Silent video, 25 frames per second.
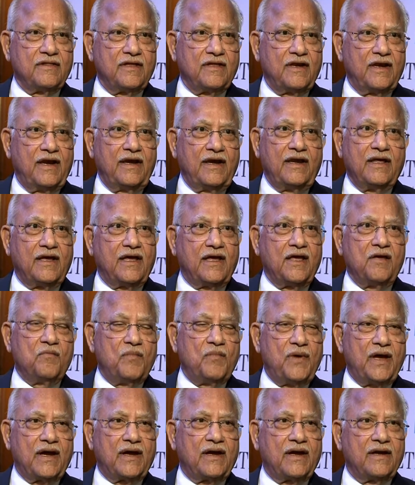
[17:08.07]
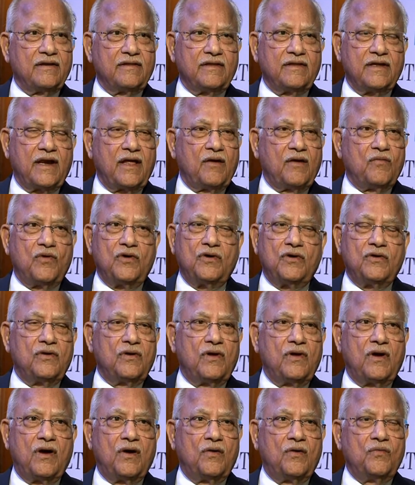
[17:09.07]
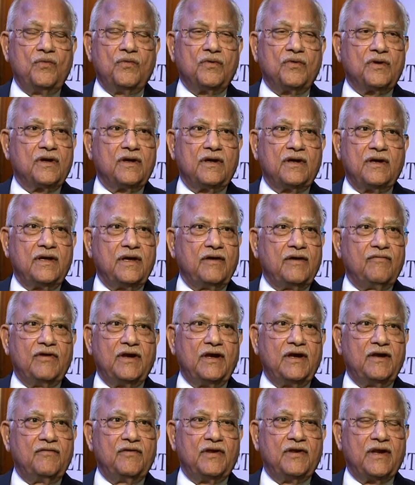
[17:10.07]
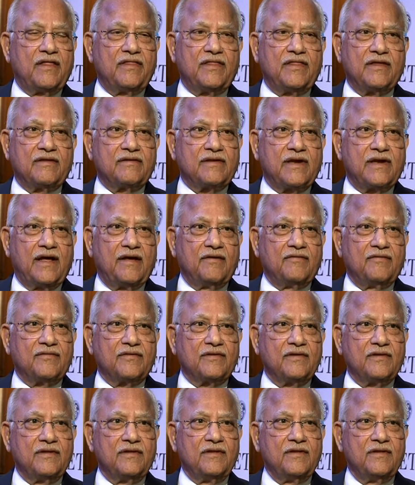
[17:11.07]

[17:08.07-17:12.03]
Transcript: The lady came back and said, I want to know how he will live in others' lives.